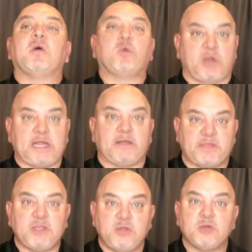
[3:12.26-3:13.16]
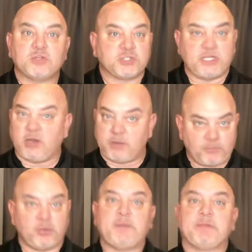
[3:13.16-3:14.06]
workout that you usually are
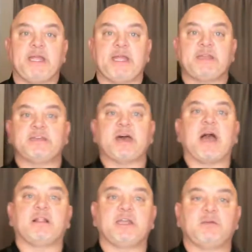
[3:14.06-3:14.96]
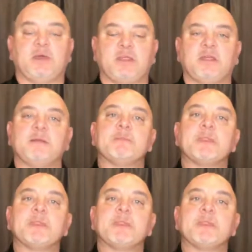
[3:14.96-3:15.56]
pre-planned and dialed in with?